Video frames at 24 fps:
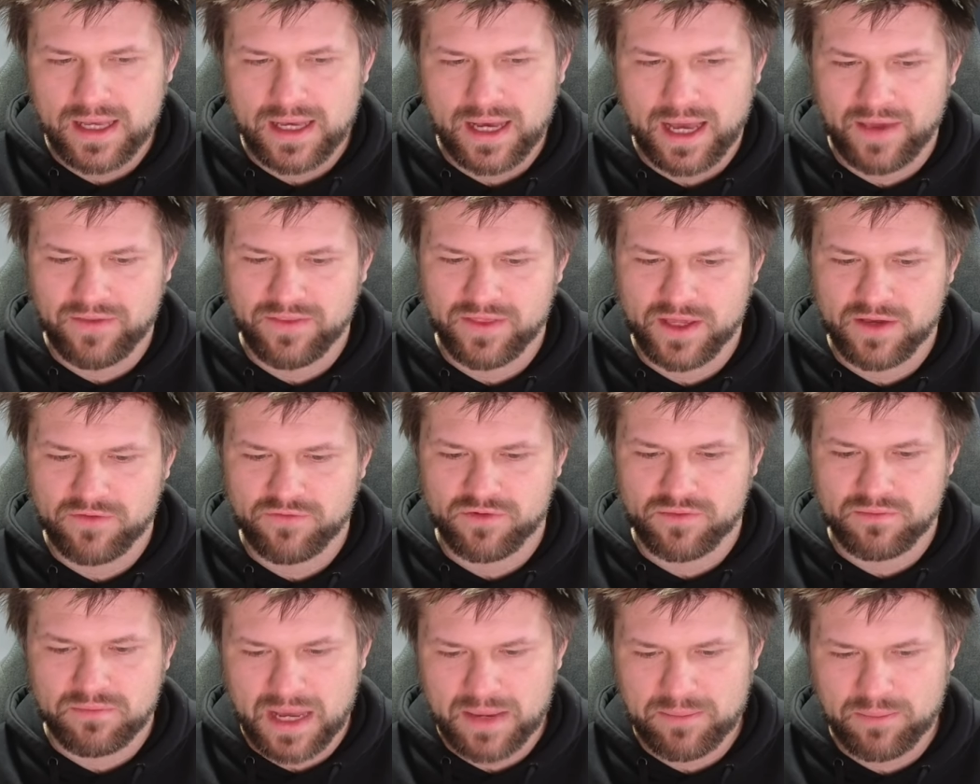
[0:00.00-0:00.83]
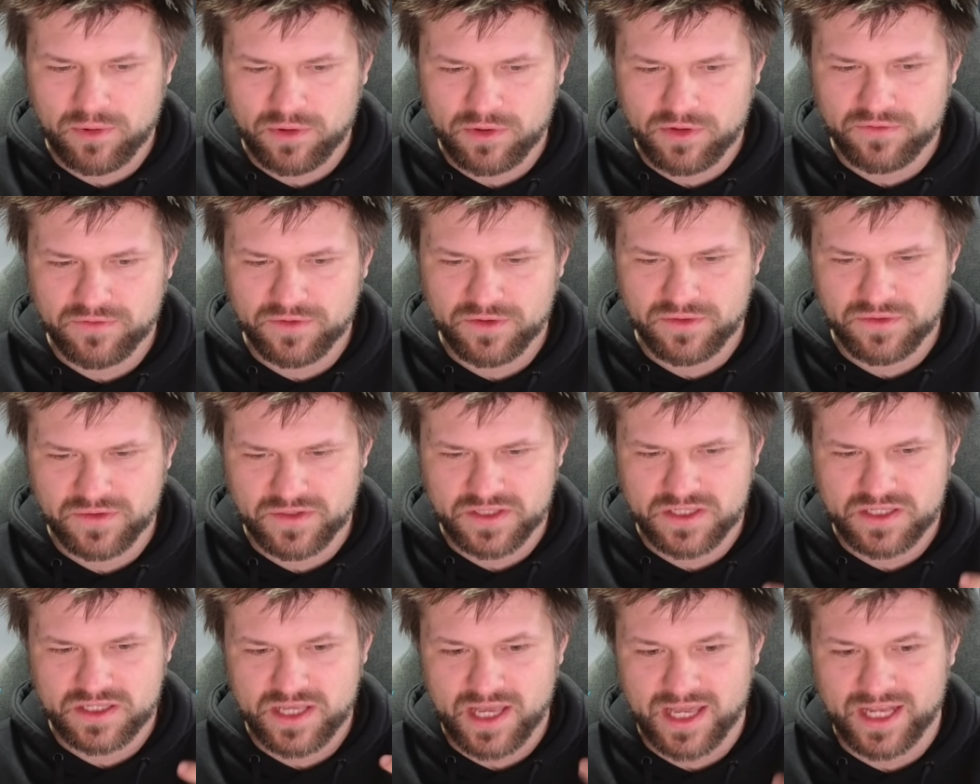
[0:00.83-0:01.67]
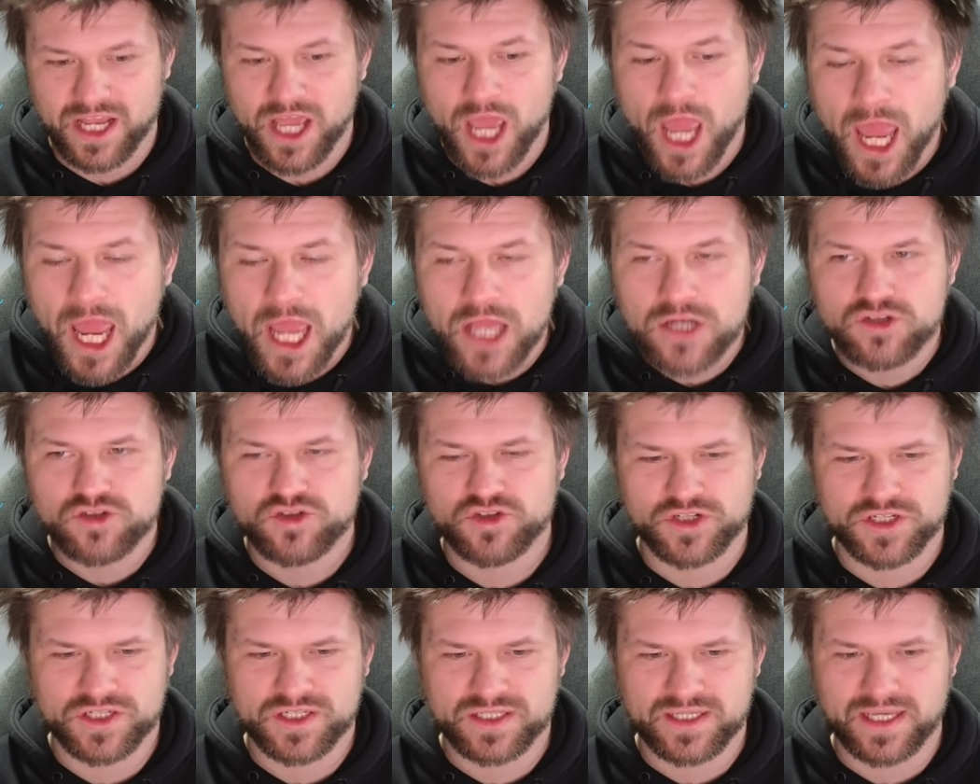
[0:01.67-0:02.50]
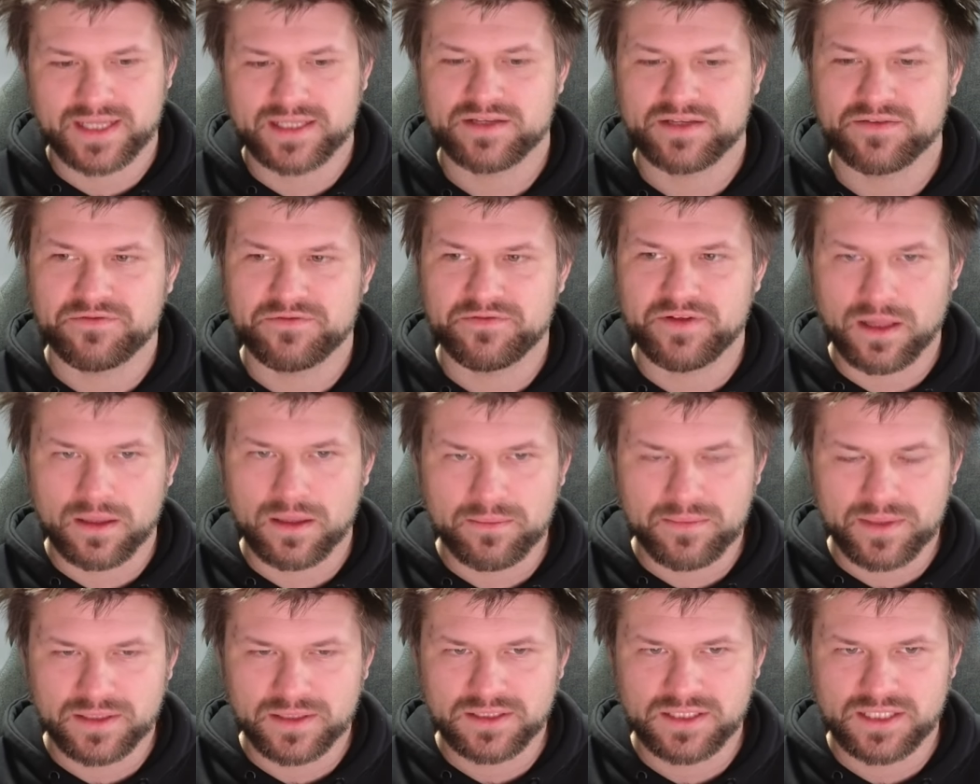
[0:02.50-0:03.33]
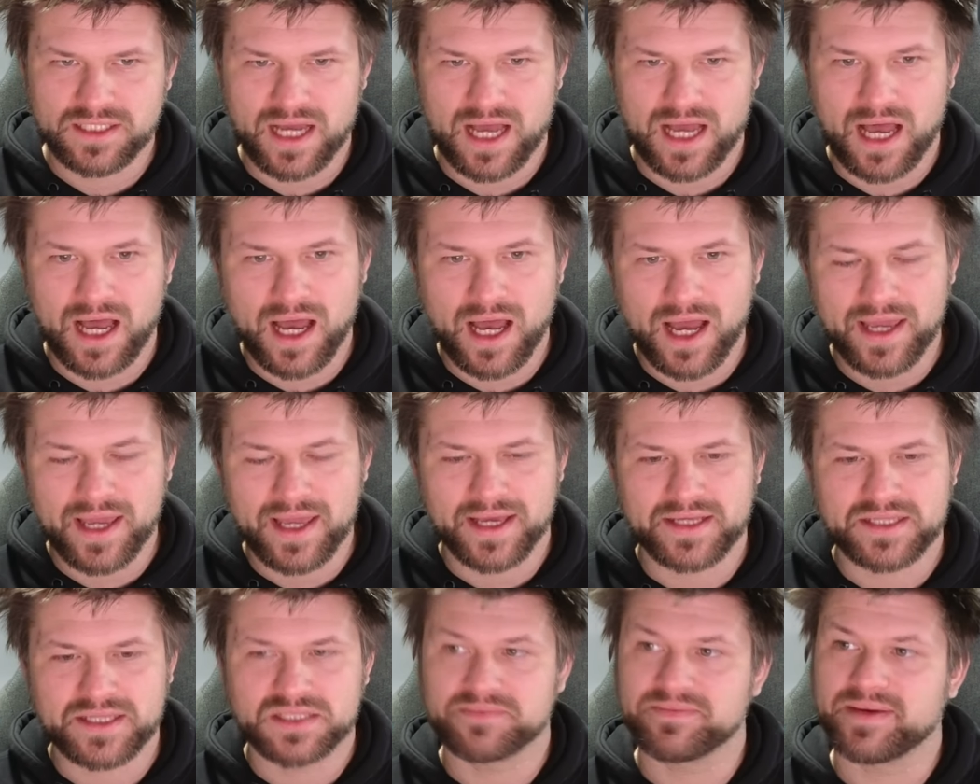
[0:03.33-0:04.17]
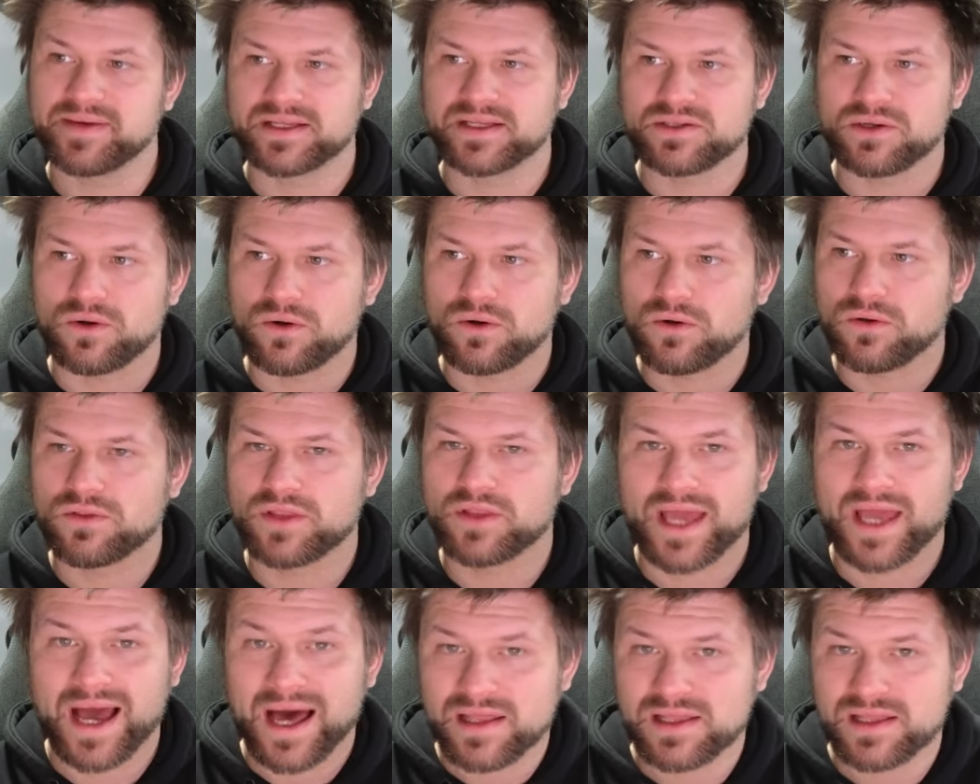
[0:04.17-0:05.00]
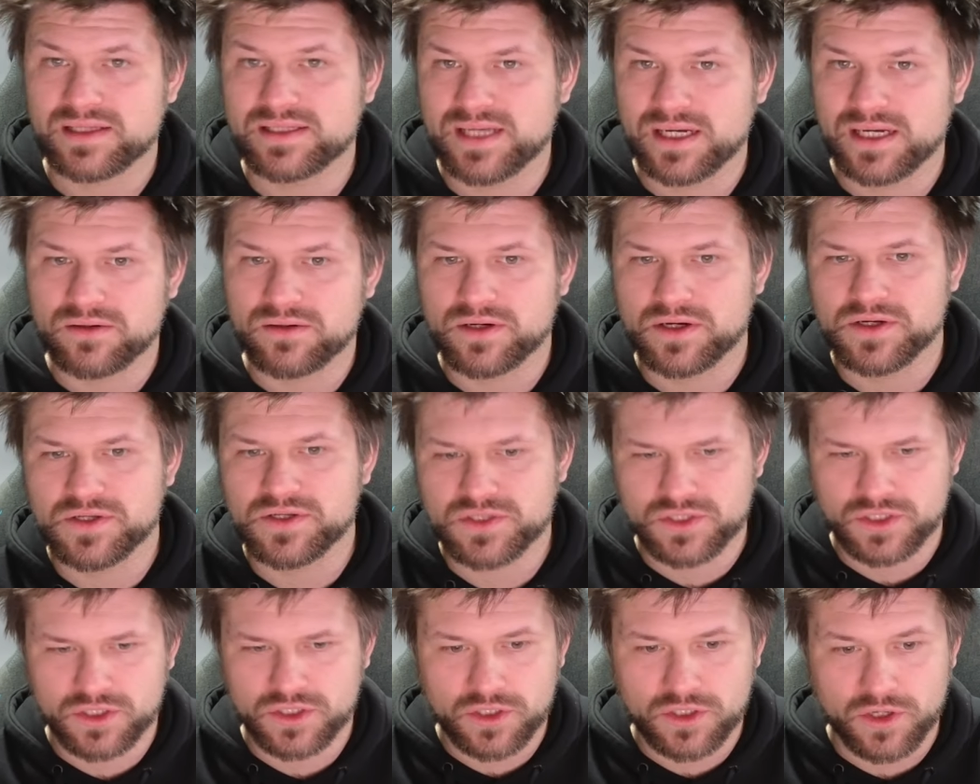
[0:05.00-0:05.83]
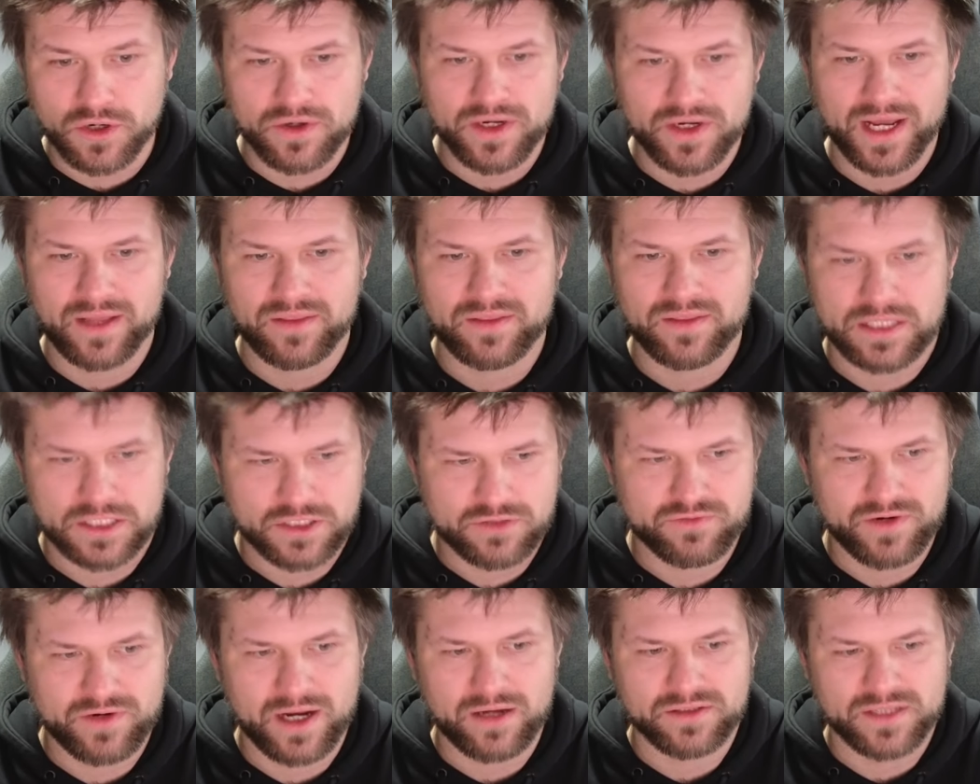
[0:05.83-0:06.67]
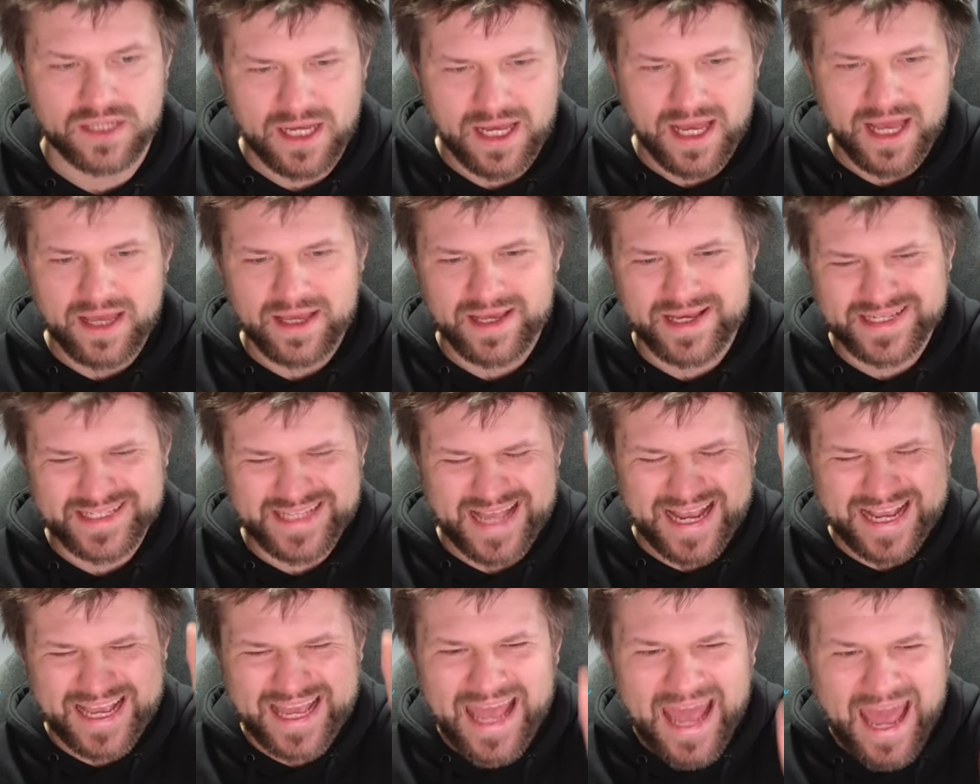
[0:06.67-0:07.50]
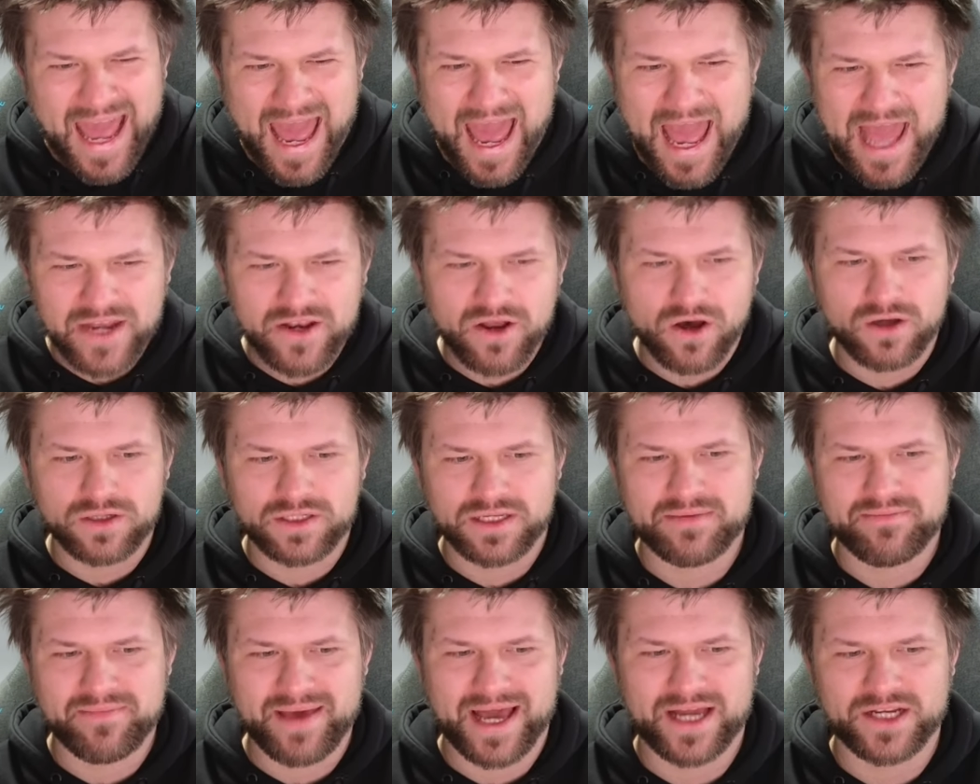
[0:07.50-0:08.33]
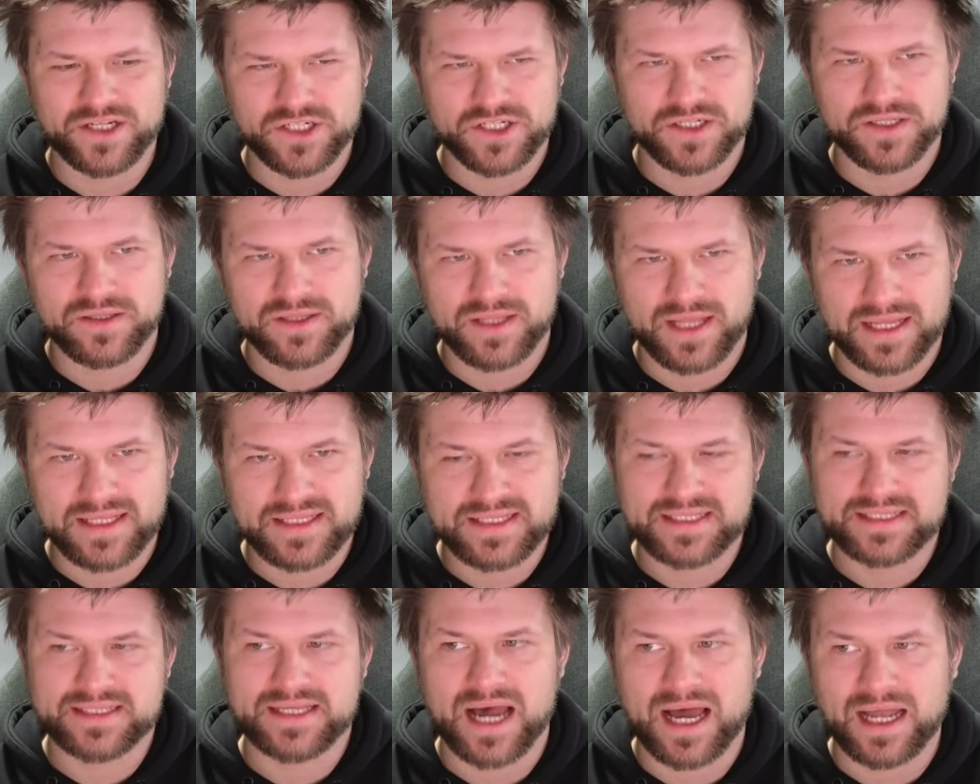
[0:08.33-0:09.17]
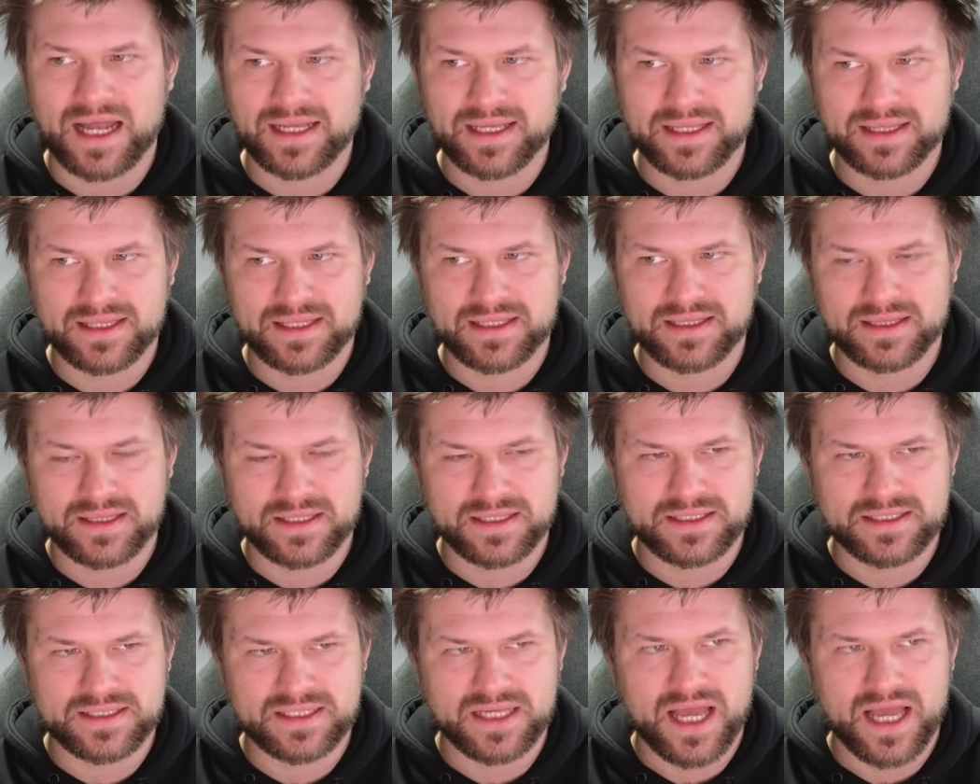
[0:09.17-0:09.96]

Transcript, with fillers: I think from my point of view, this is an interesting development. I expect all the other telcos to go down this route, because I cannot imagine that Starlink did this